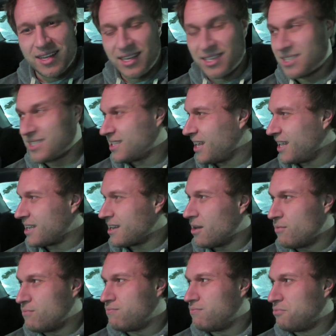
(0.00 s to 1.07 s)
it's like
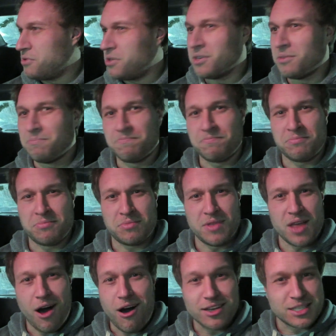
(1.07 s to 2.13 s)
a real
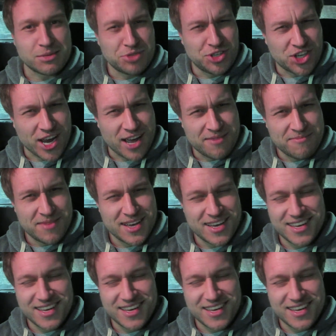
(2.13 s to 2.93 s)
awesome gem.